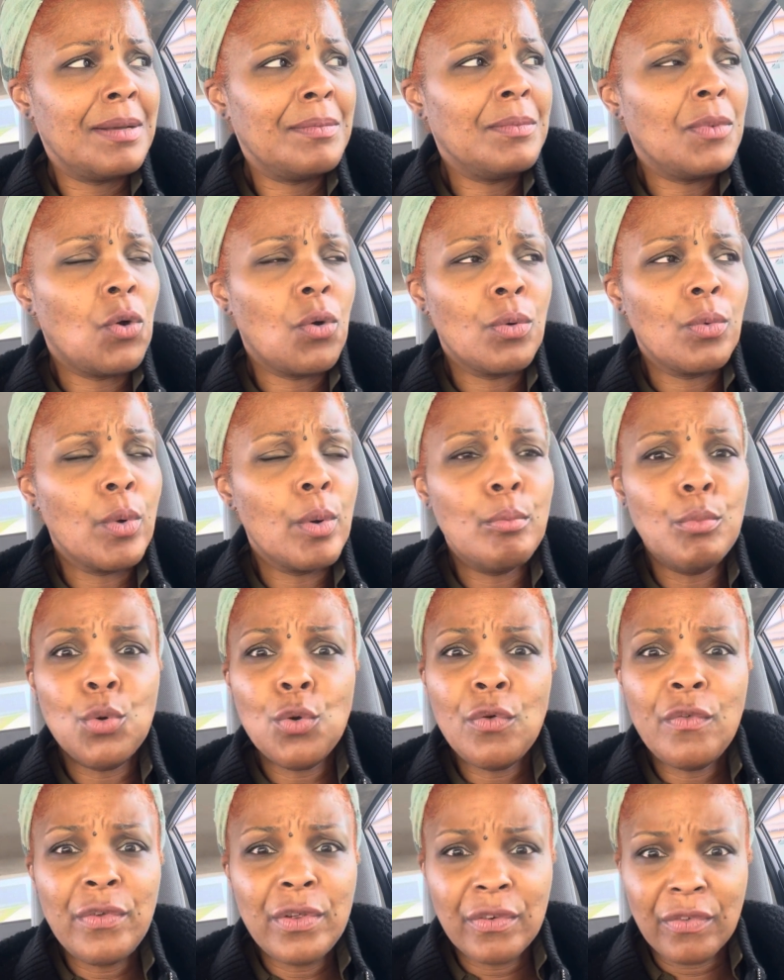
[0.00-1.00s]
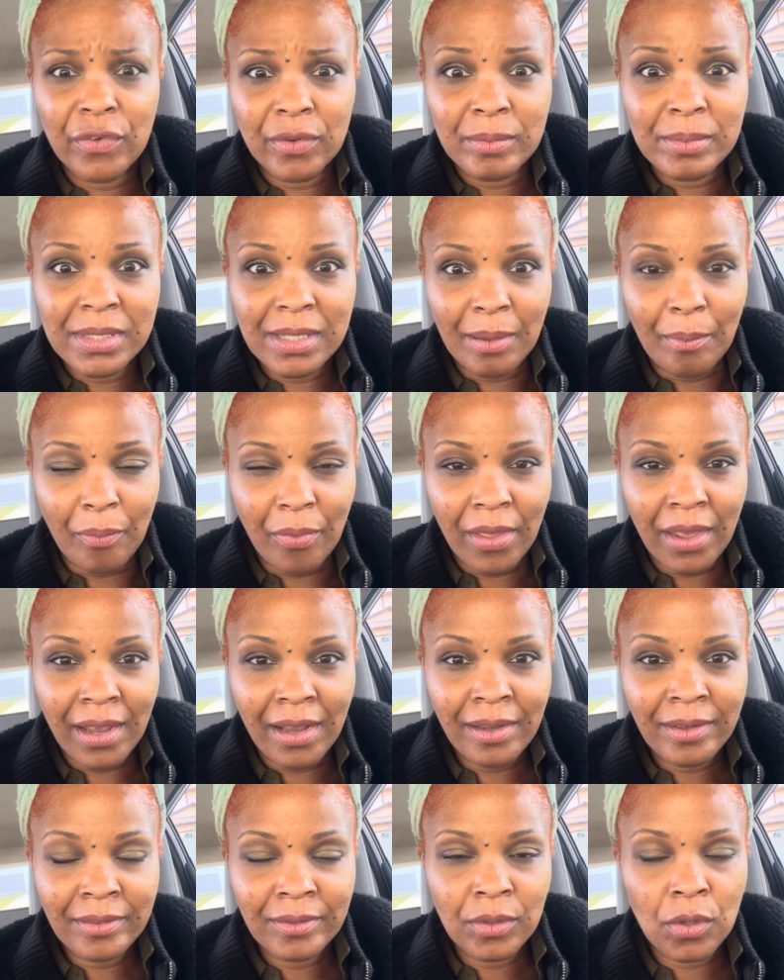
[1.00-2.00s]
or remove you from
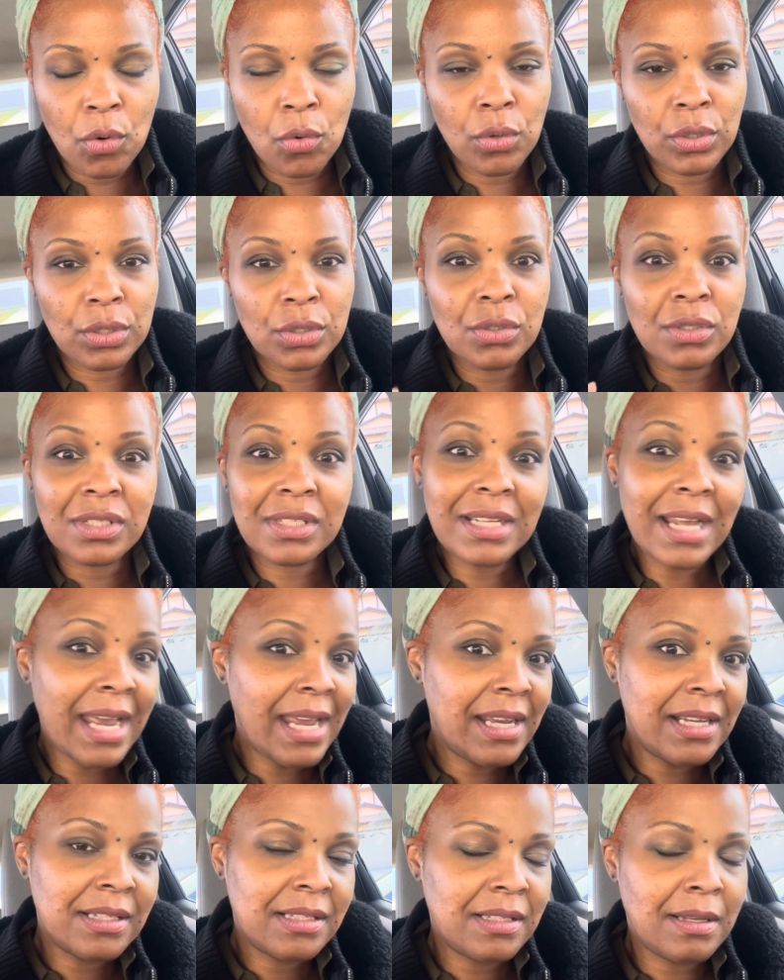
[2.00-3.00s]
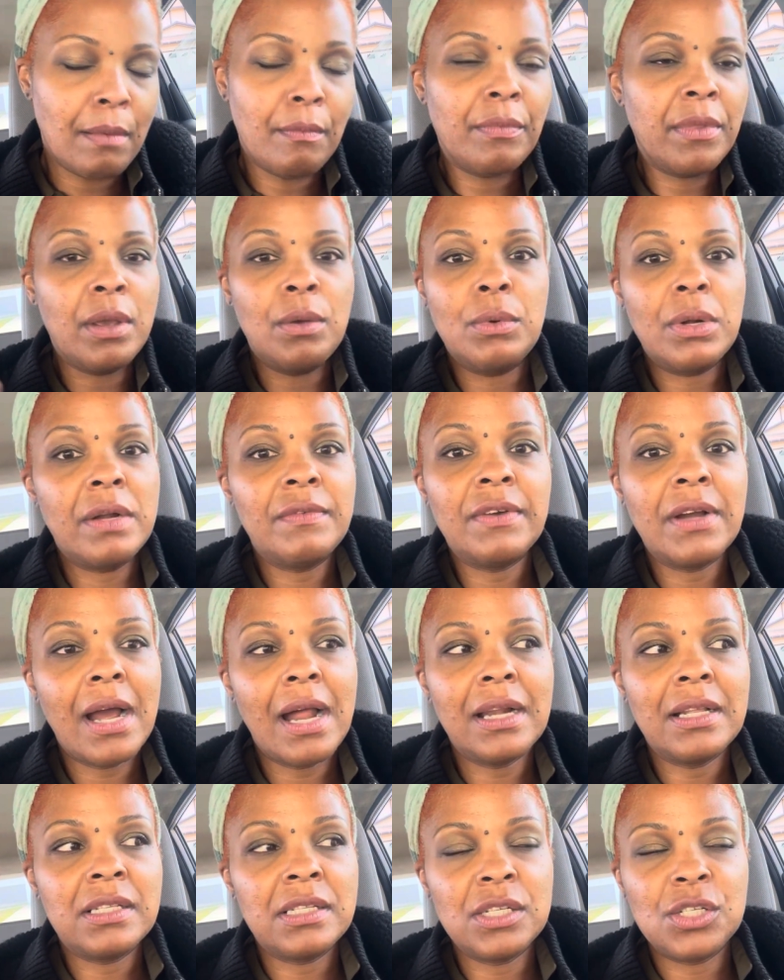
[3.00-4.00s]
something, or to stay in something, whatever
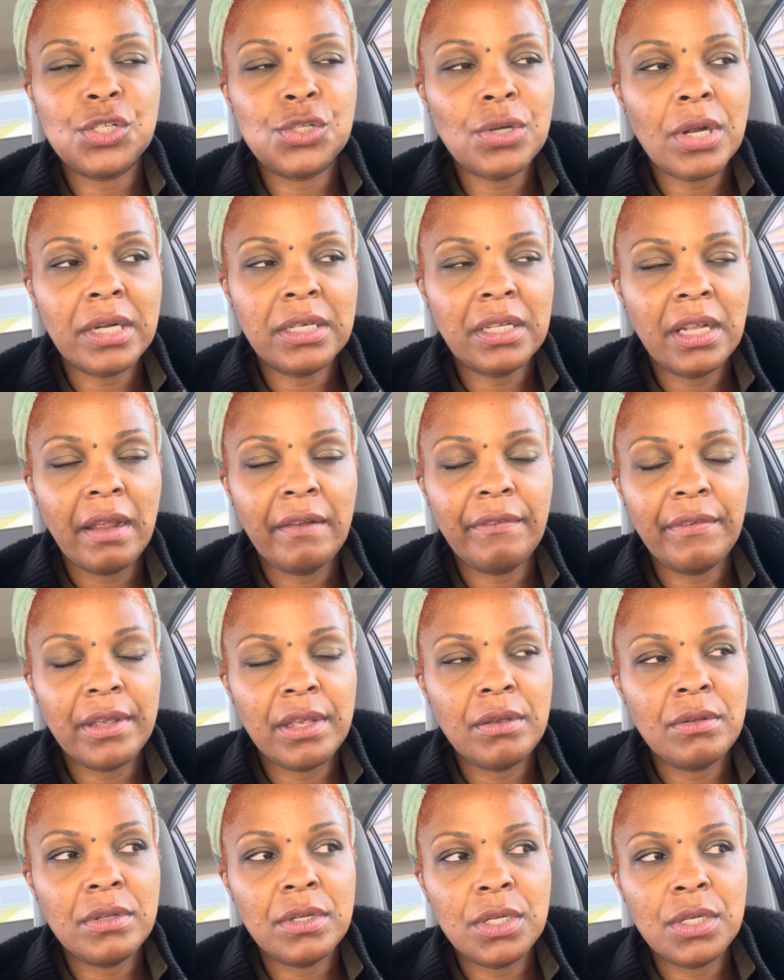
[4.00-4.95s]
God is instructing for you to